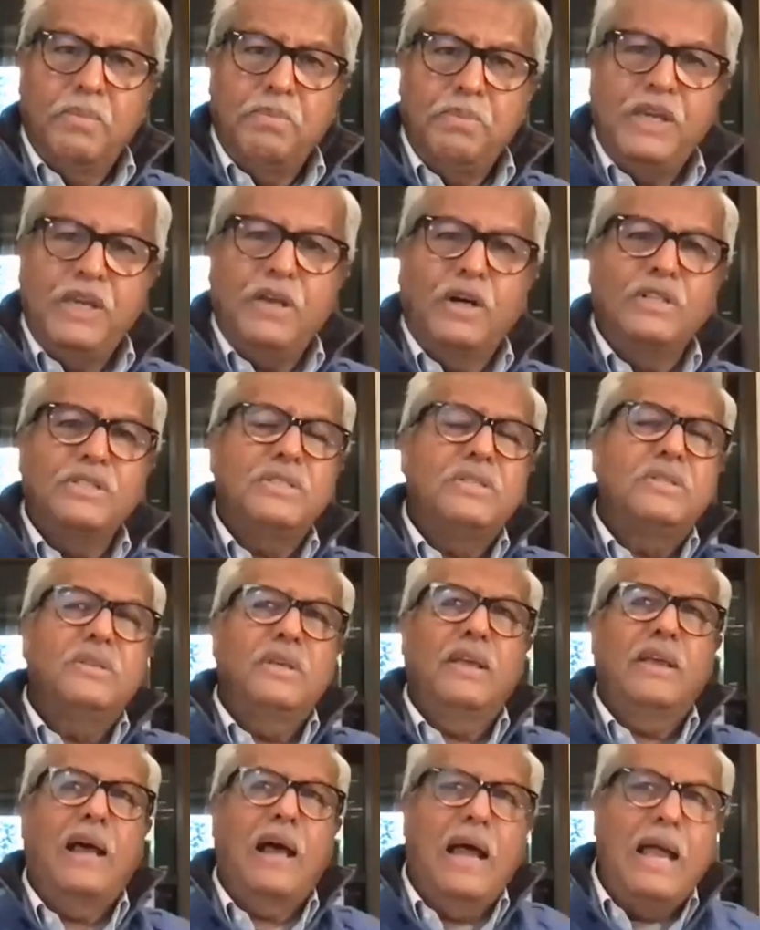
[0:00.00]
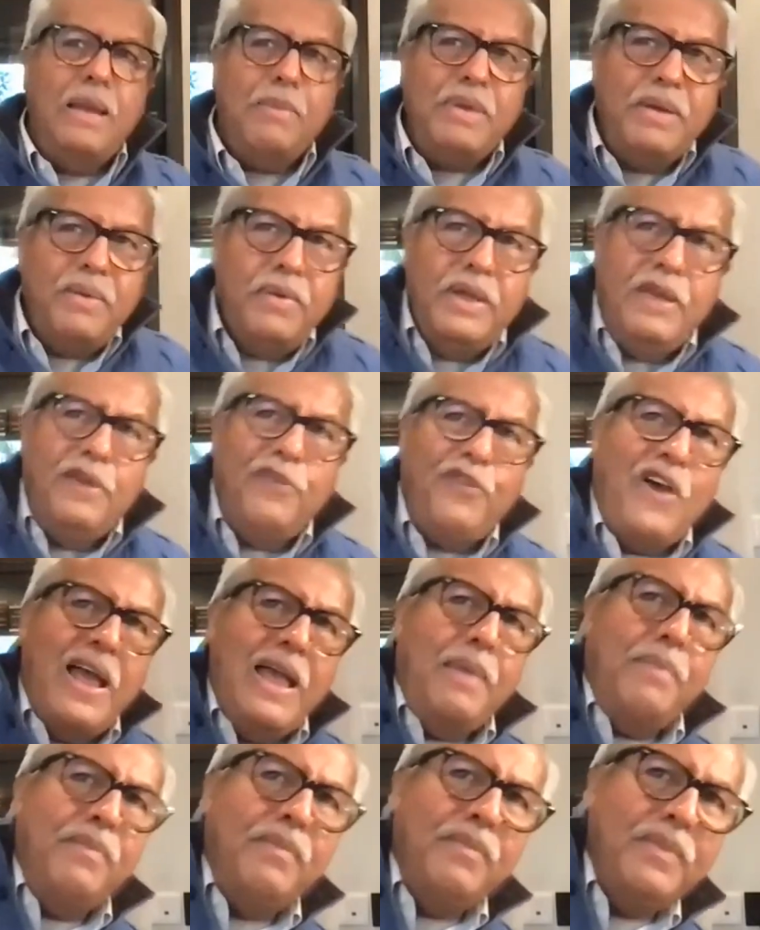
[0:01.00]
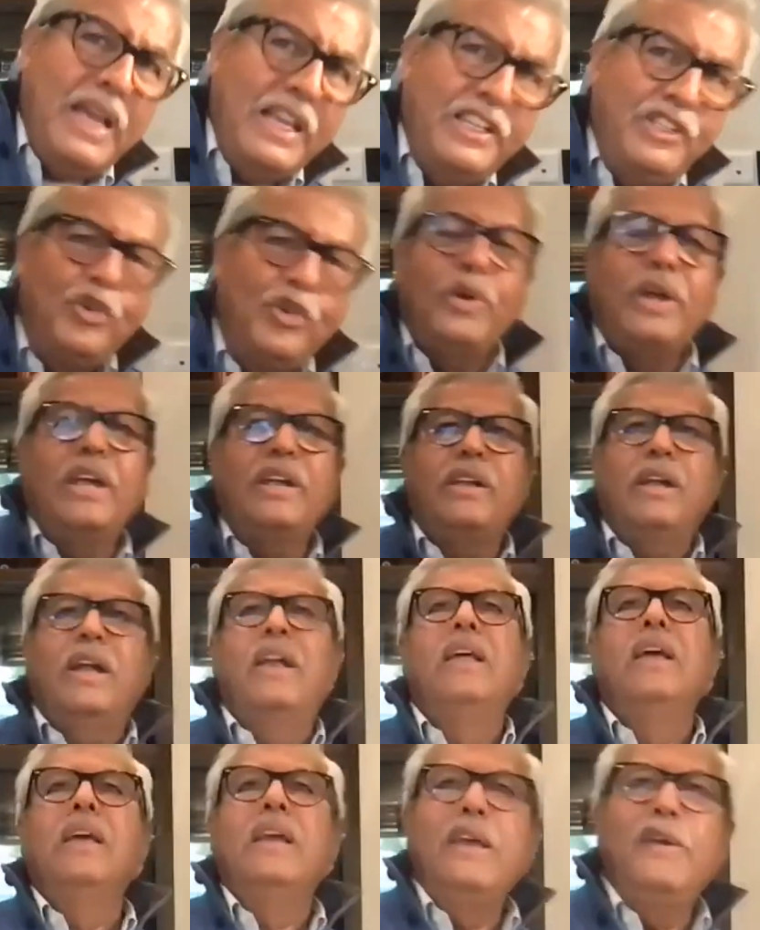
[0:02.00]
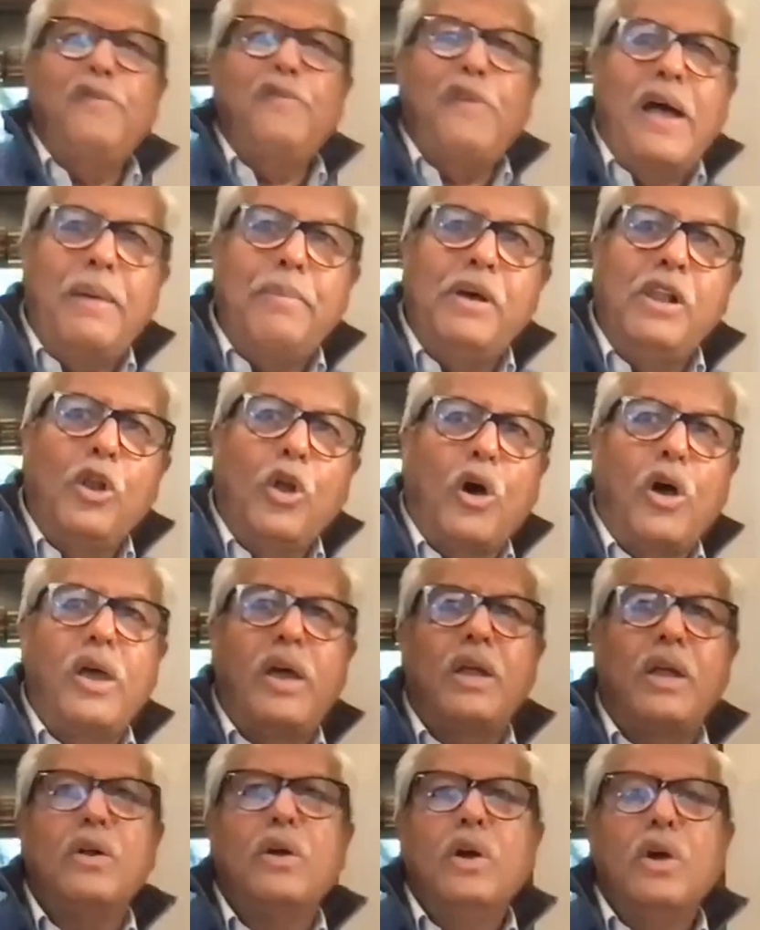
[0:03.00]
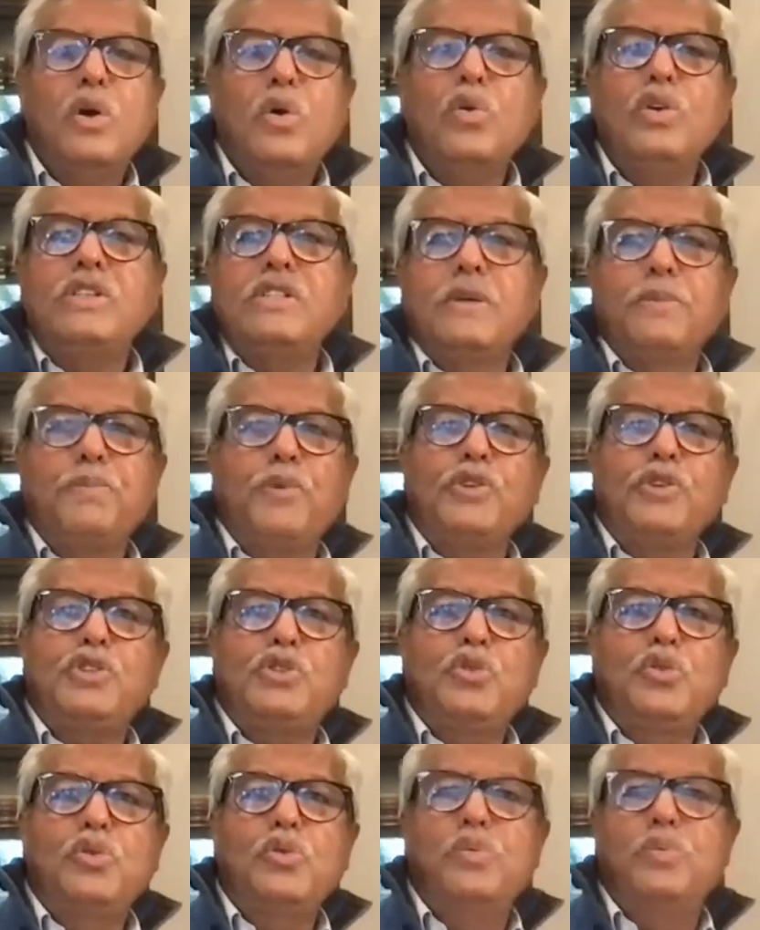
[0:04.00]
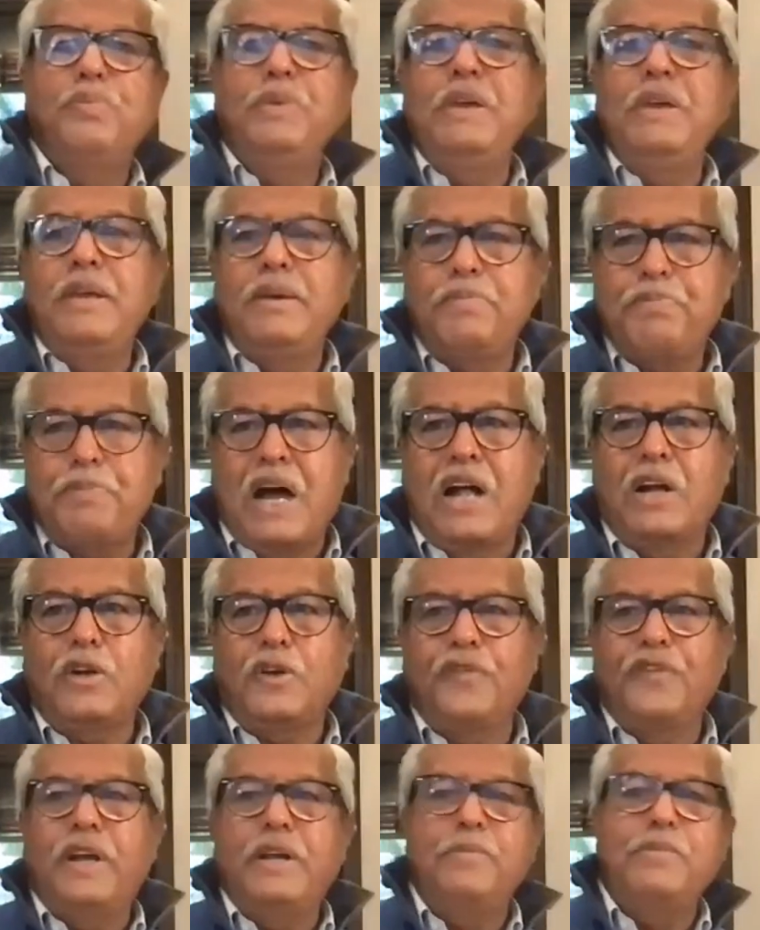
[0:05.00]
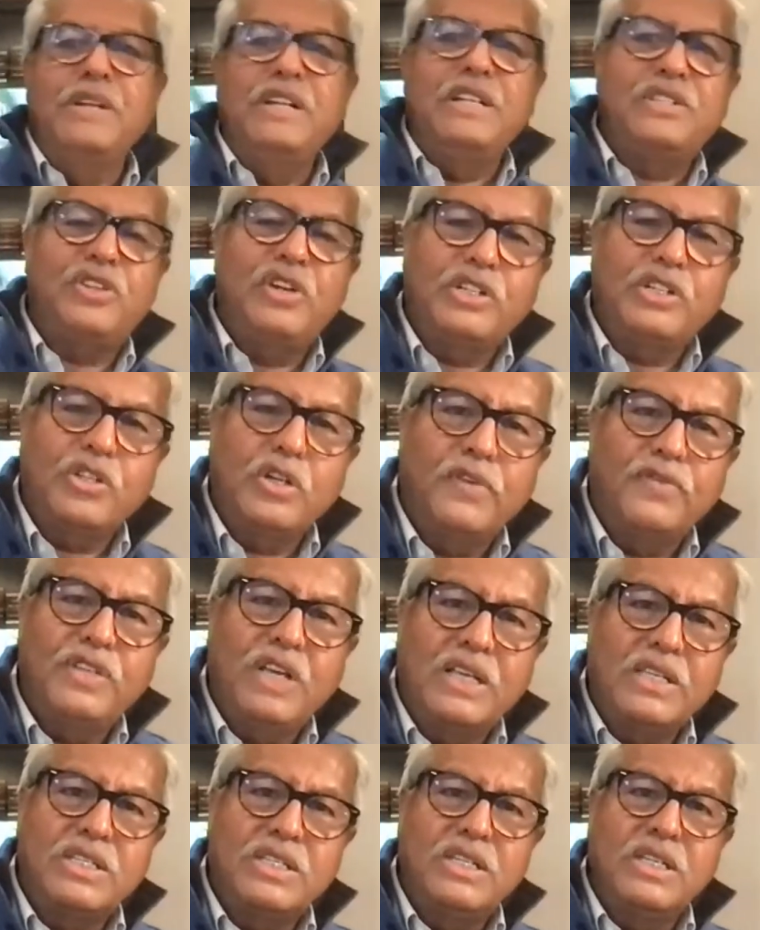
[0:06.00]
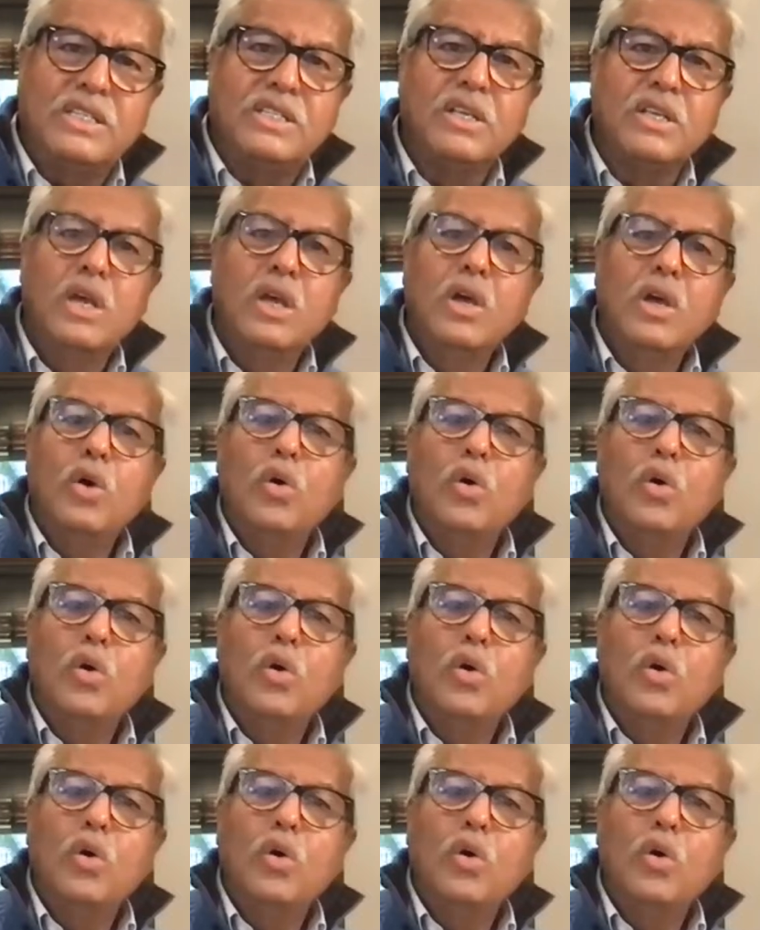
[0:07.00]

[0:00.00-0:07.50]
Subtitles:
Because if I am educated, if I am a lawyer who is supposed to be part of administration of justice,